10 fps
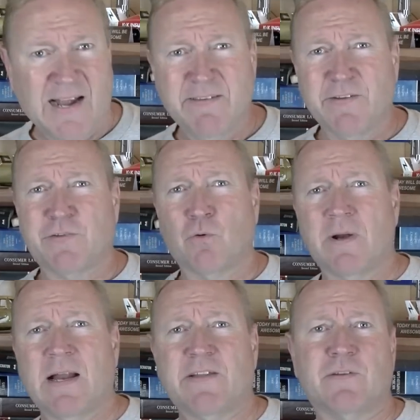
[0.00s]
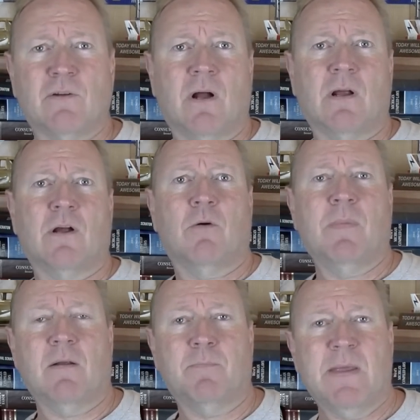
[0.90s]
I did a story not so long ago
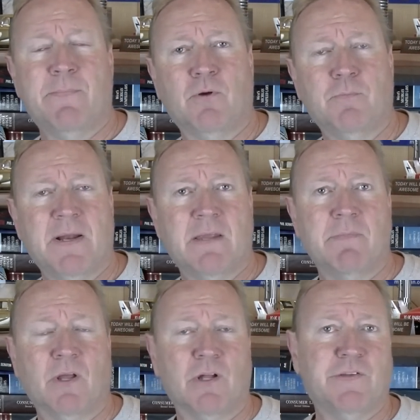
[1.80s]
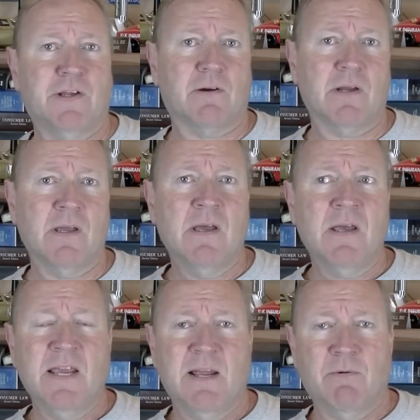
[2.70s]
about people who'd been in the military.
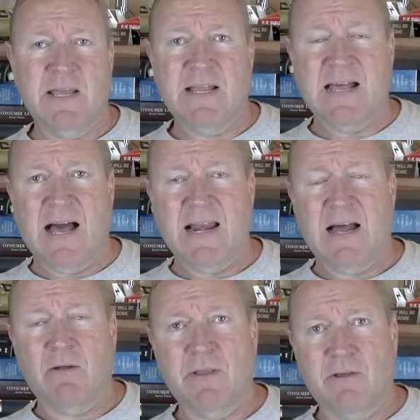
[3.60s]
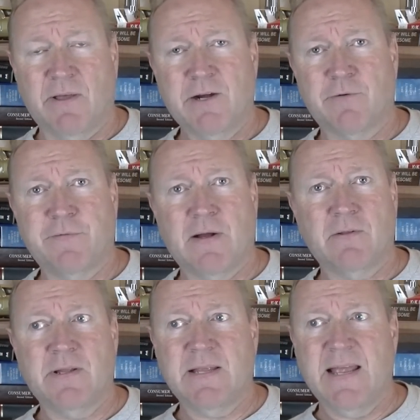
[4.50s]
And when they got out, they later
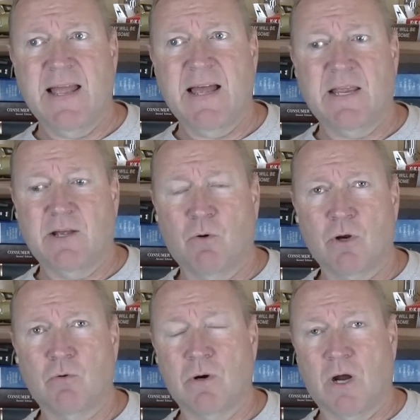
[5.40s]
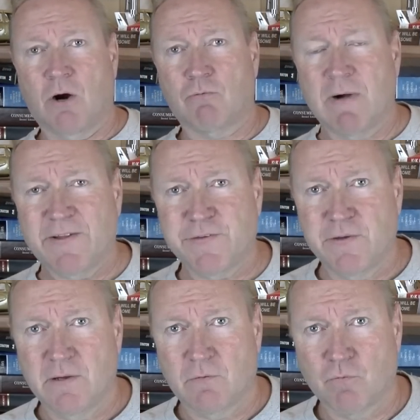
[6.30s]
found that they had a quote unquote
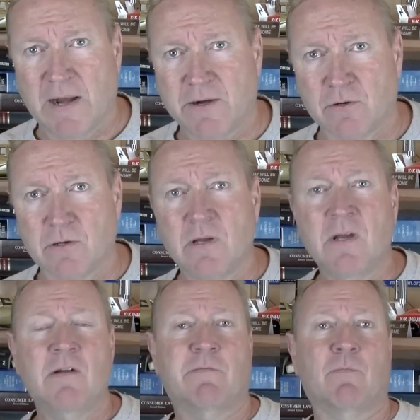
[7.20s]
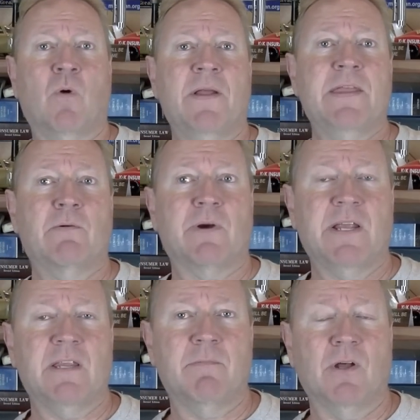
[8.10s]
arrest record from when they were
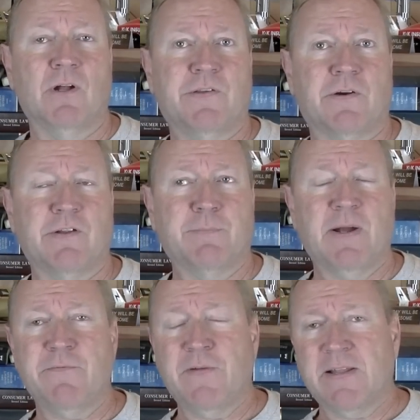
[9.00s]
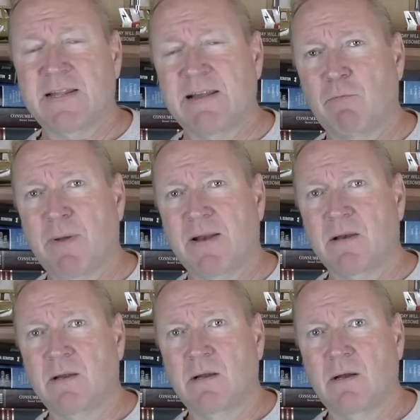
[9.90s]
in the military, despite the fact they'd never
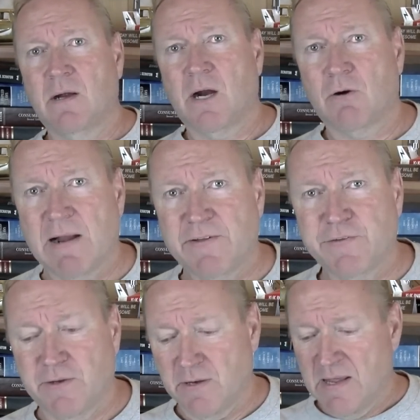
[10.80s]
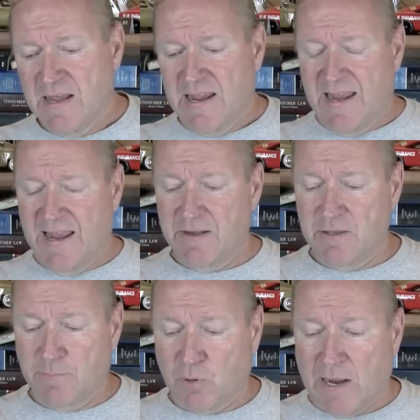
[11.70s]
been arrested. And
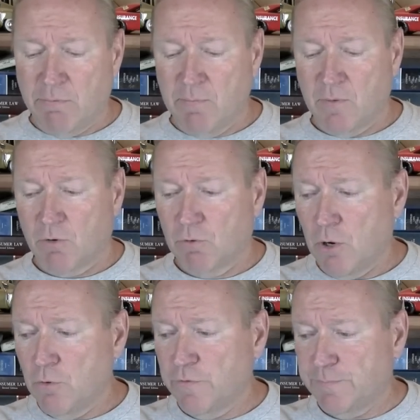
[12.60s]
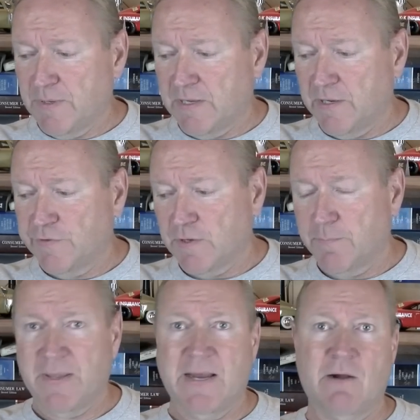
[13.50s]
the problem arose because
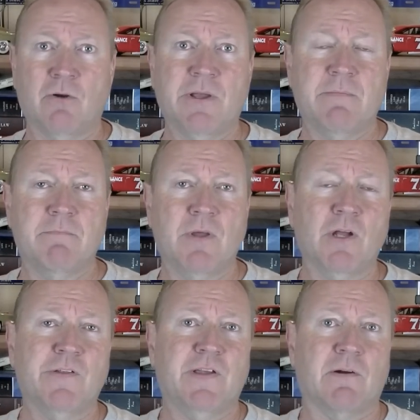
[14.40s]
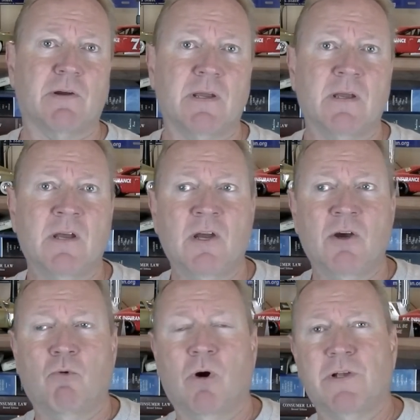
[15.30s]
apparently the military
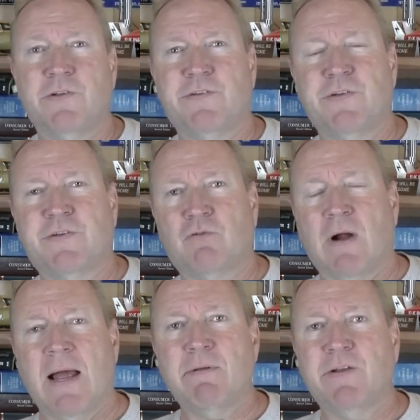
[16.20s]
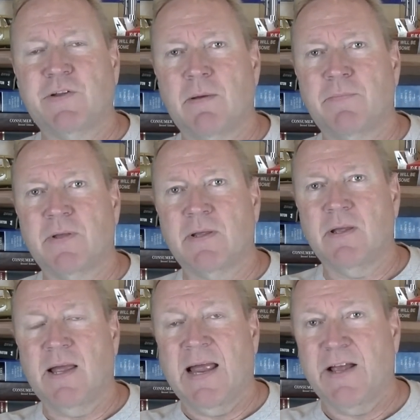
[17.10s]
was describing
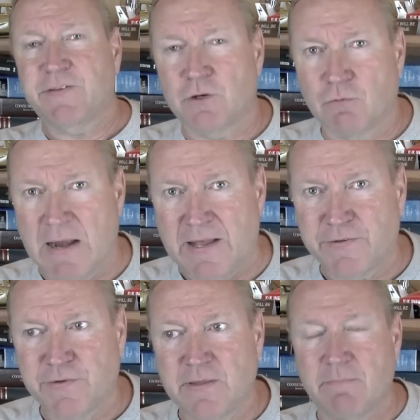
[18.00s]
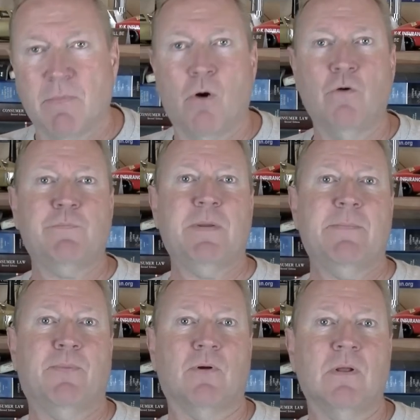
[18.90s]
something as an arrest that most
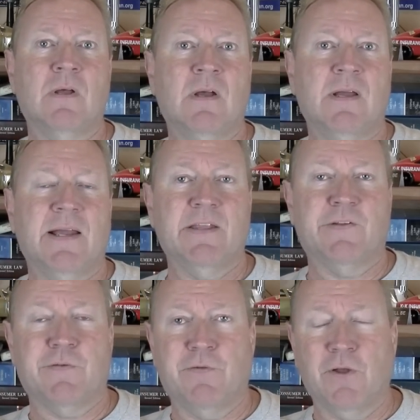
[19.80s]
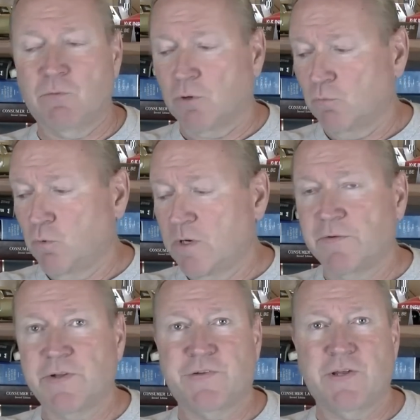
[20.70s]
people in the civilian world wouldn't
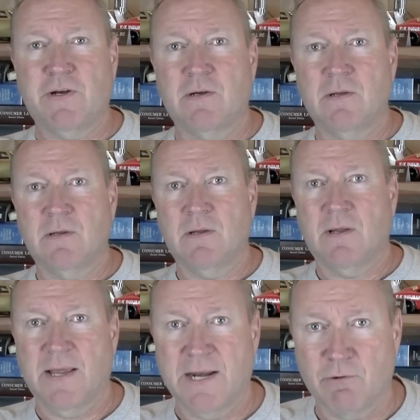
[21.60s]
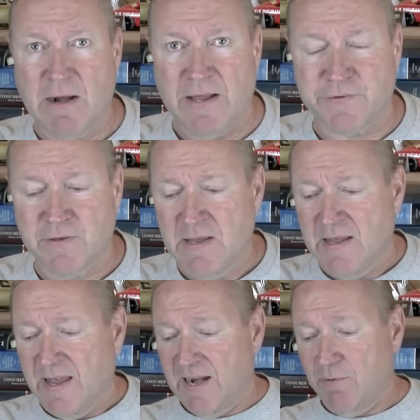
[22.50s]
have considered an arrest.
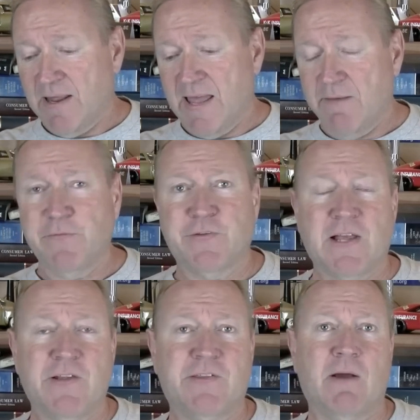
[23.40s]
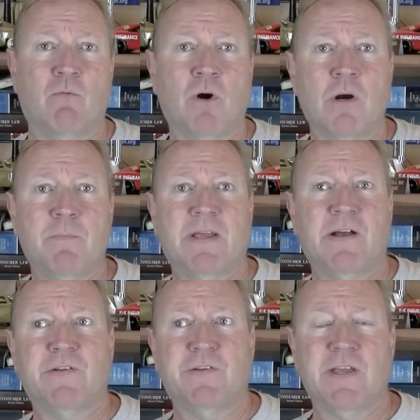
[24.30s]
And I want to emphasize that word
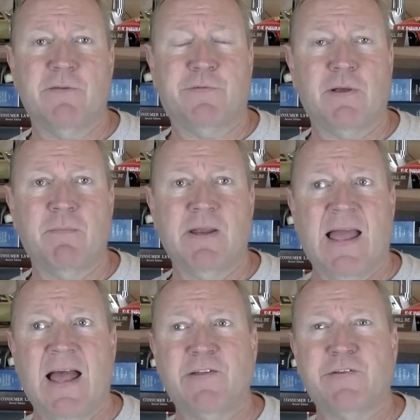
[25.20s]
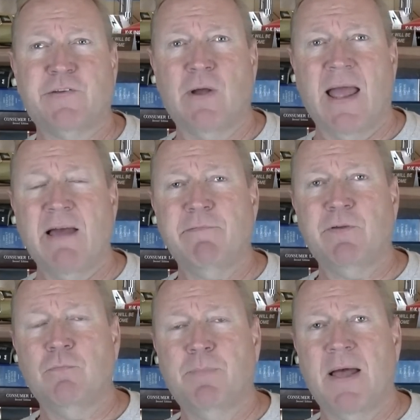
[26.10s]
because if somebody asks you, Have
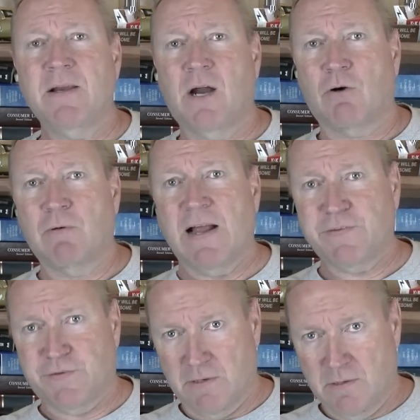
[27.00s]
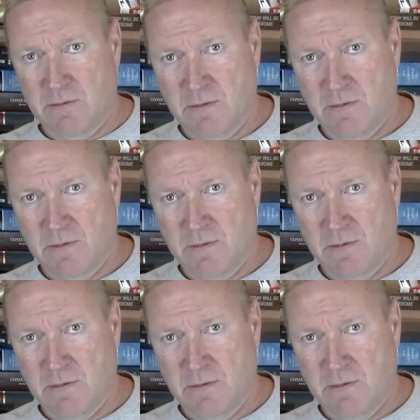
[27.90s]
you been arrested?